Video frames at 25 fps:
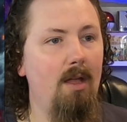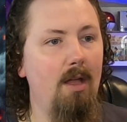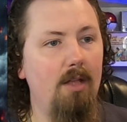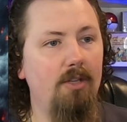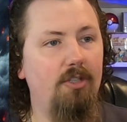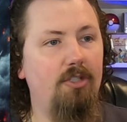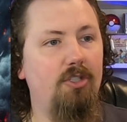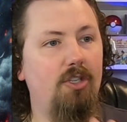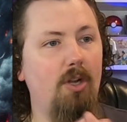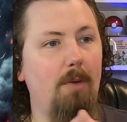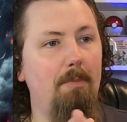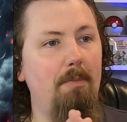
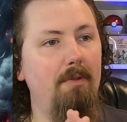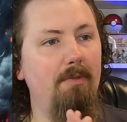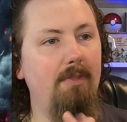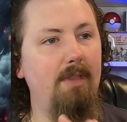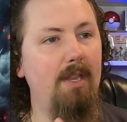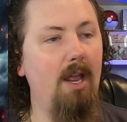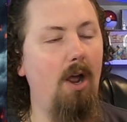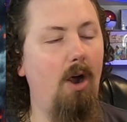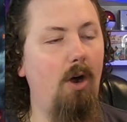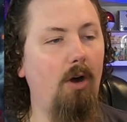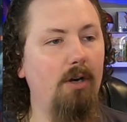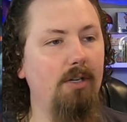some of
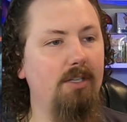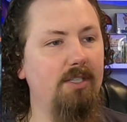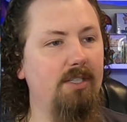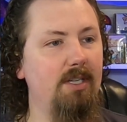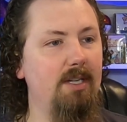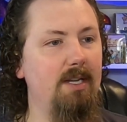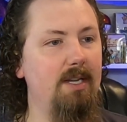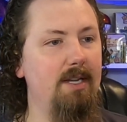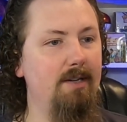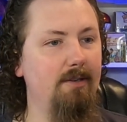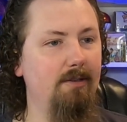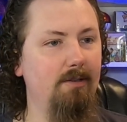the arts in
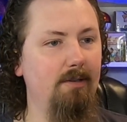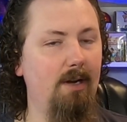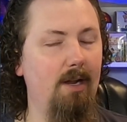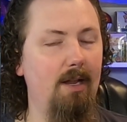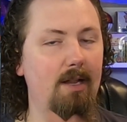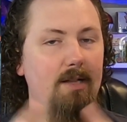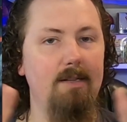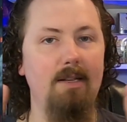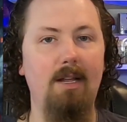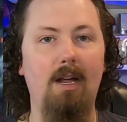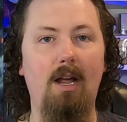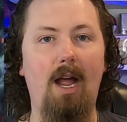here,
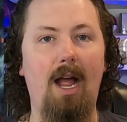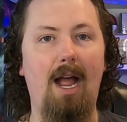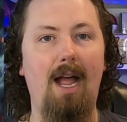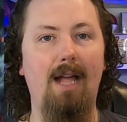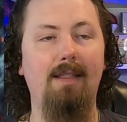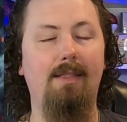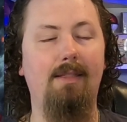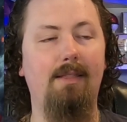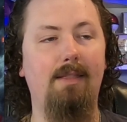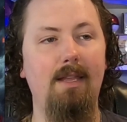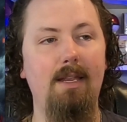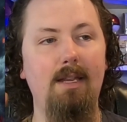I
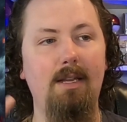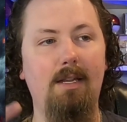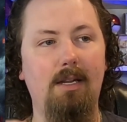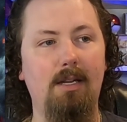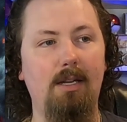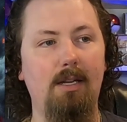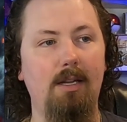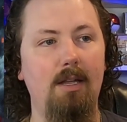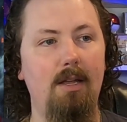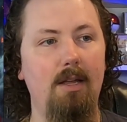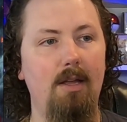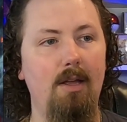
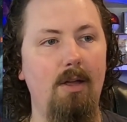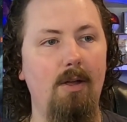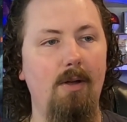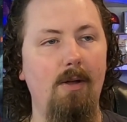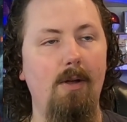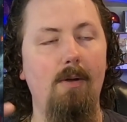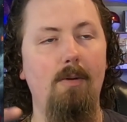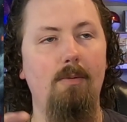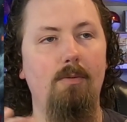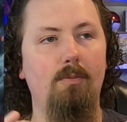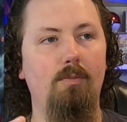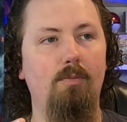think
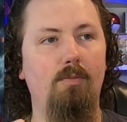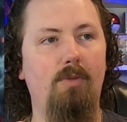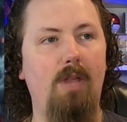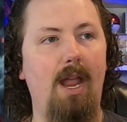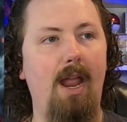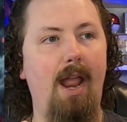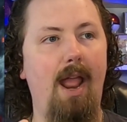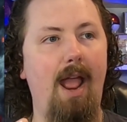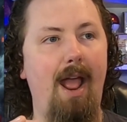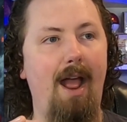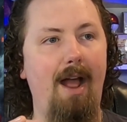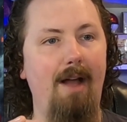
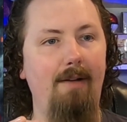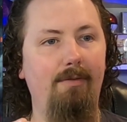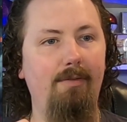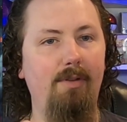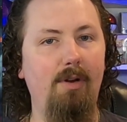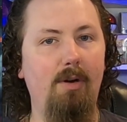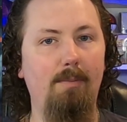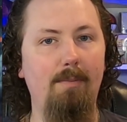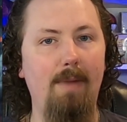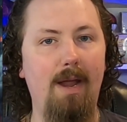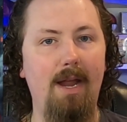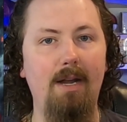they have
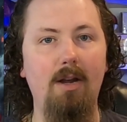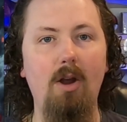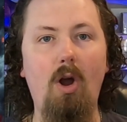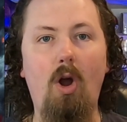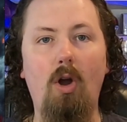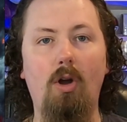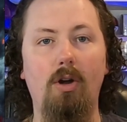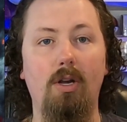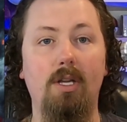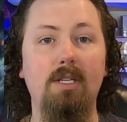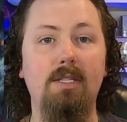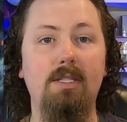their main
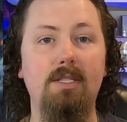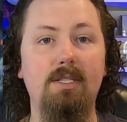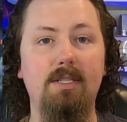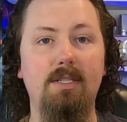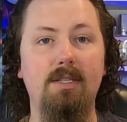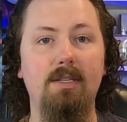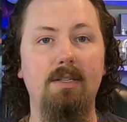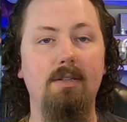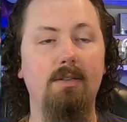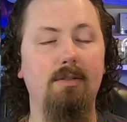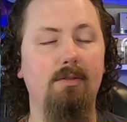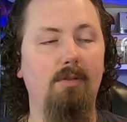
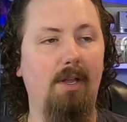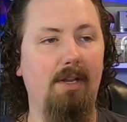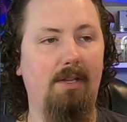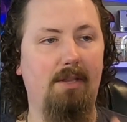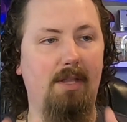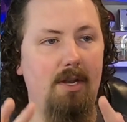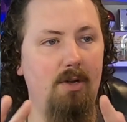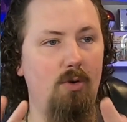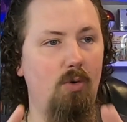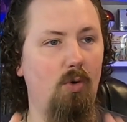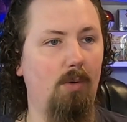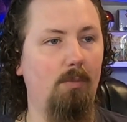artists, like
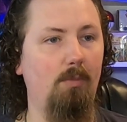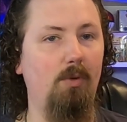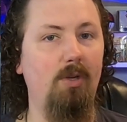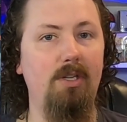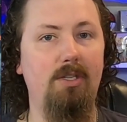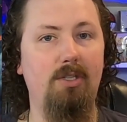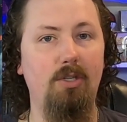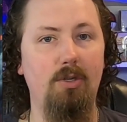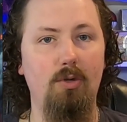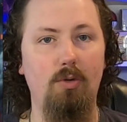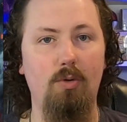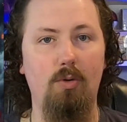they normally
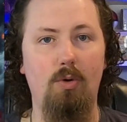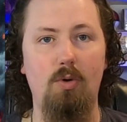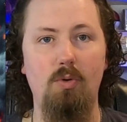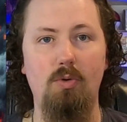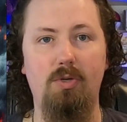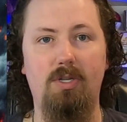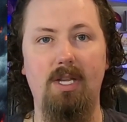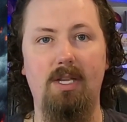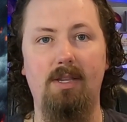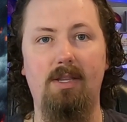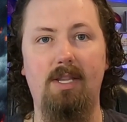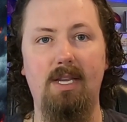do, who
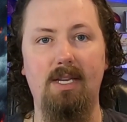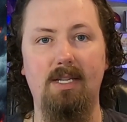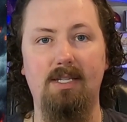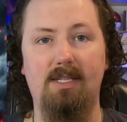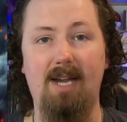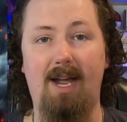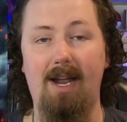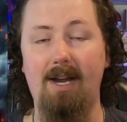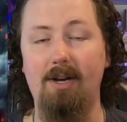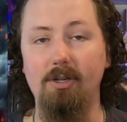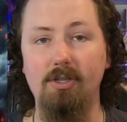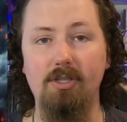did the
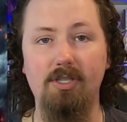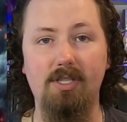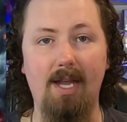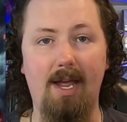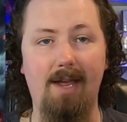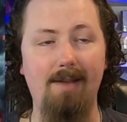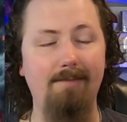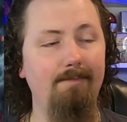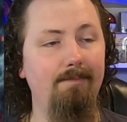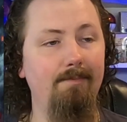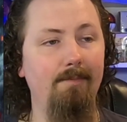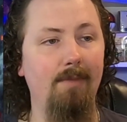entire
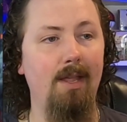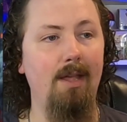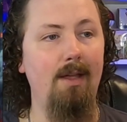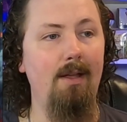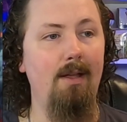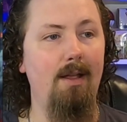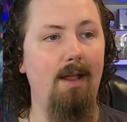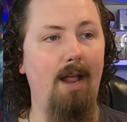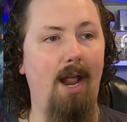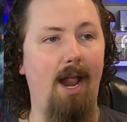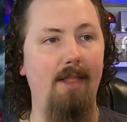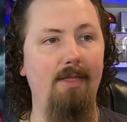set.
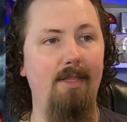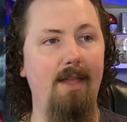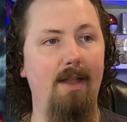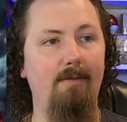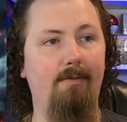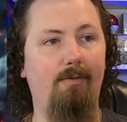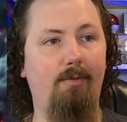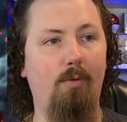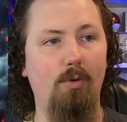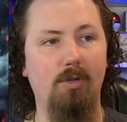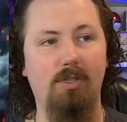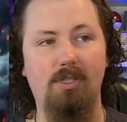And then
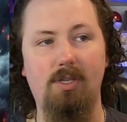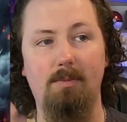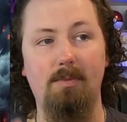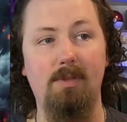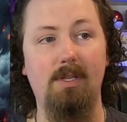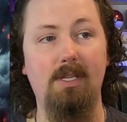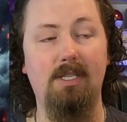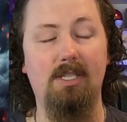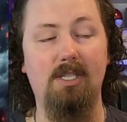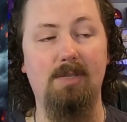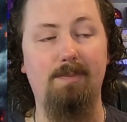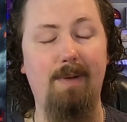for some of
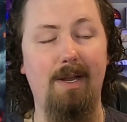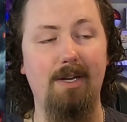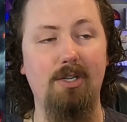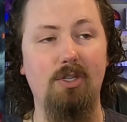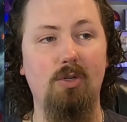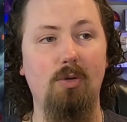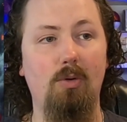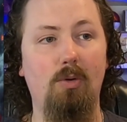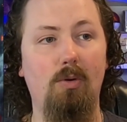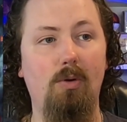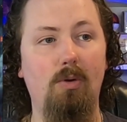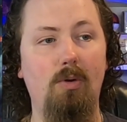these
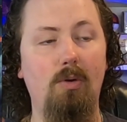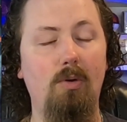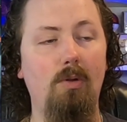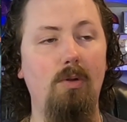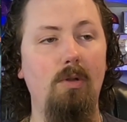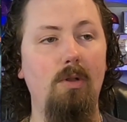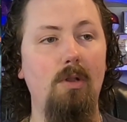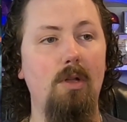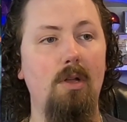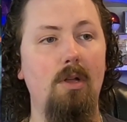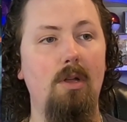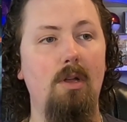special,
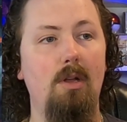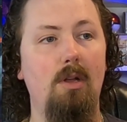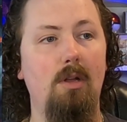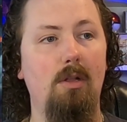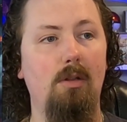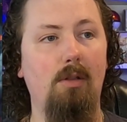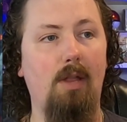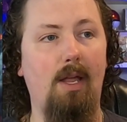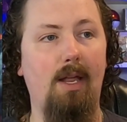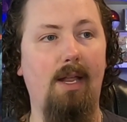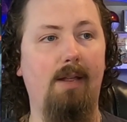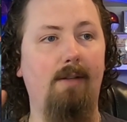
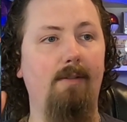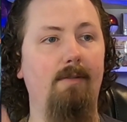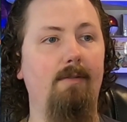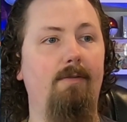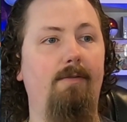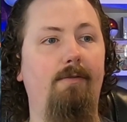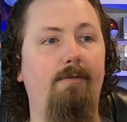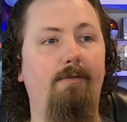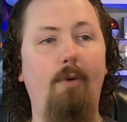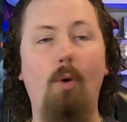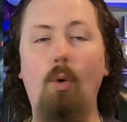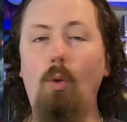like,
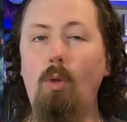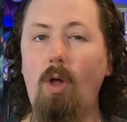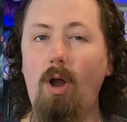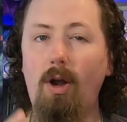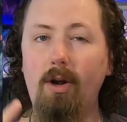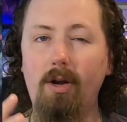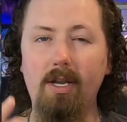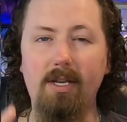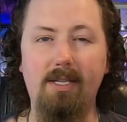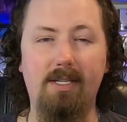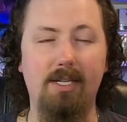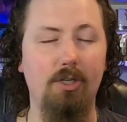full
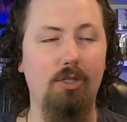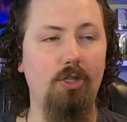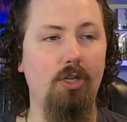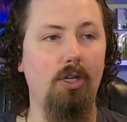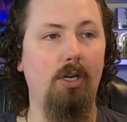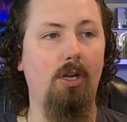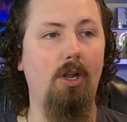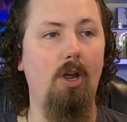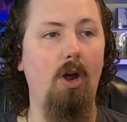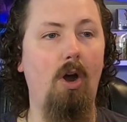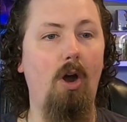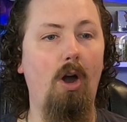art
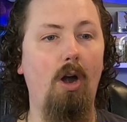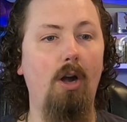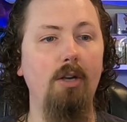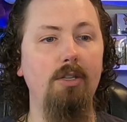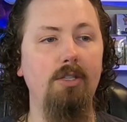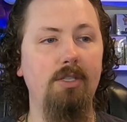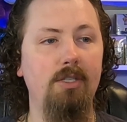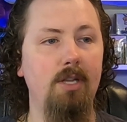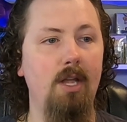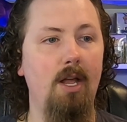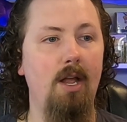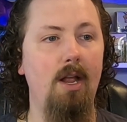edition
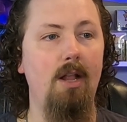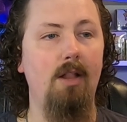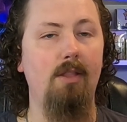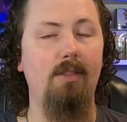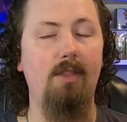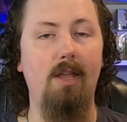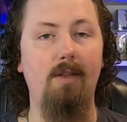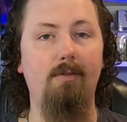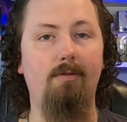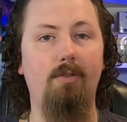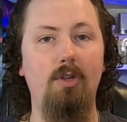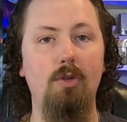cards,
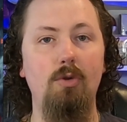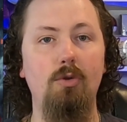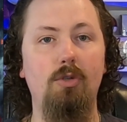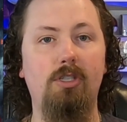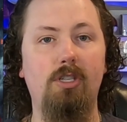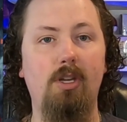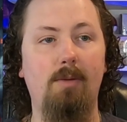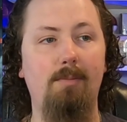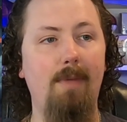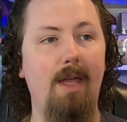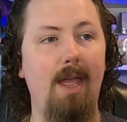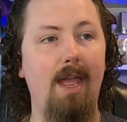they've used
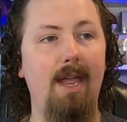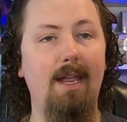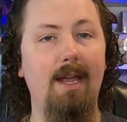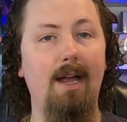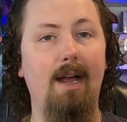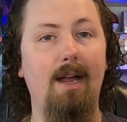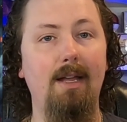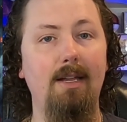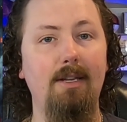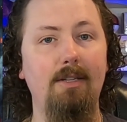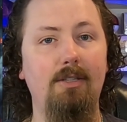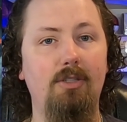some
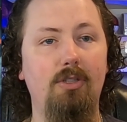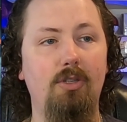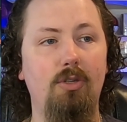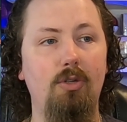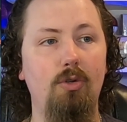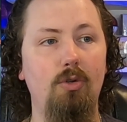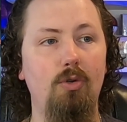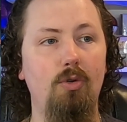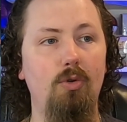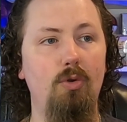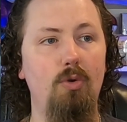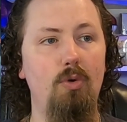AI
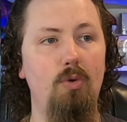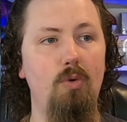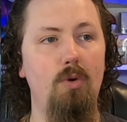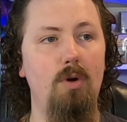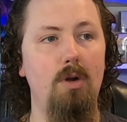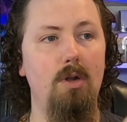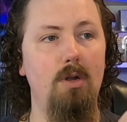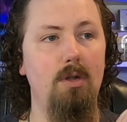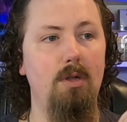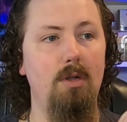to,